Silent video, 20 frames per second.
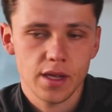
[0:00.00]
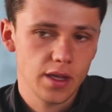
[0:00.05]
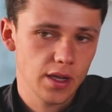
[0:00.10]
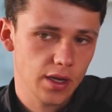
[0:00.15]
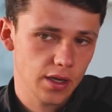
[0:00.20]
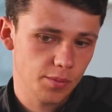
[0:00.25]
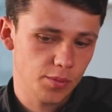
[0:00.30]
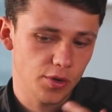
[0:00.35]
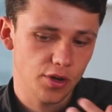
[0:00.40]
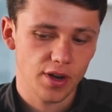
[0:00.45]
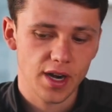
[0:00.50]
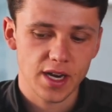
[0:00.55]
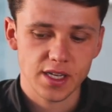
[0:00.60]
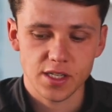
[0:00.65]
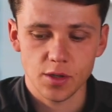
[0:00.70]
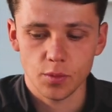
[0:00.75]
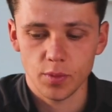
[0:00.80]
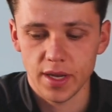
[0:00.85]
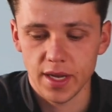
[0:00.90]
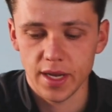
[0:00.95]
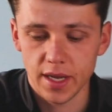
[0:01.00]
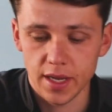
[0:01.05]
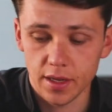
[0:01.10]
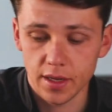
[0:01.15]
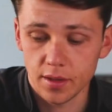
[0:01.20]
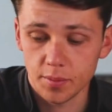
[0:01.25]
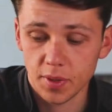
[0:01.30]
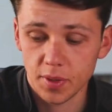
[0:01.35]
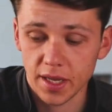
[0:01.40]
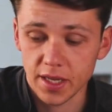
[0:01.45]
You can progress it where
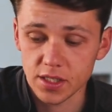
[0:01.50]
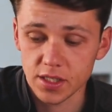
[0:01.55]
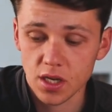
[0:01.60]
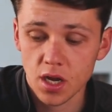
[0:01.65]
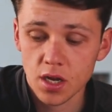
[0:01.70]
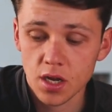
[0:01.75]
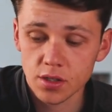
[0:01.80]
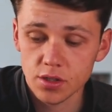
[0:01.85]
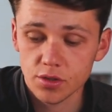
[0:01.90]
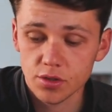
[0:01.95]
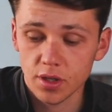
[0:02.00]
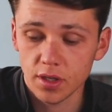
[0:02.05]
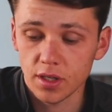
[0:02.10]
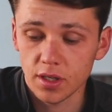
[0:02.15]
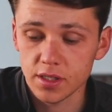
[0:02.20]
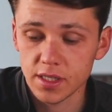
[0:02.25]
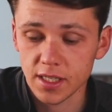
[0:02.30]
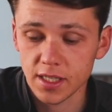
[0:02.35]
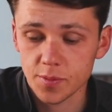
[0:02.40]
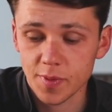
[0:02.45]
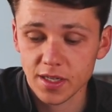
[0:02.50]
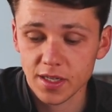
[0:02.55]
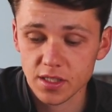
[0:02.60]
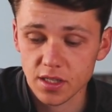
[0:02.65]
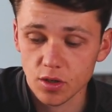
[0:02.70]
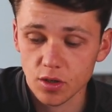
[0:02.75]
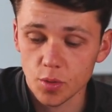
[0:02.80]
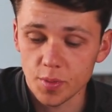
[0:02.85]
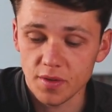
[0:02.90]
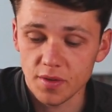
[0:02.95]
players aren't, so then the centre-backs
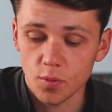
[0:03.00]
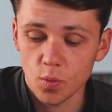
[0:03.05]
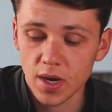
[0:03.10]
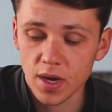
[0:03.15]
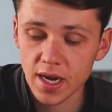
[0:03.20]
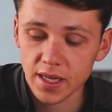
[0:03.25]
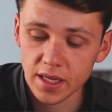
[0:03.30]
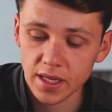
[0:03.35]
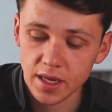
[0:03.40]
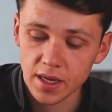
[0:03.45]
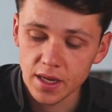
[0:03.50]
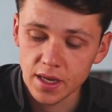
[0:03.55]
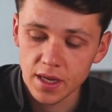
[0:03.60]
can come even wider.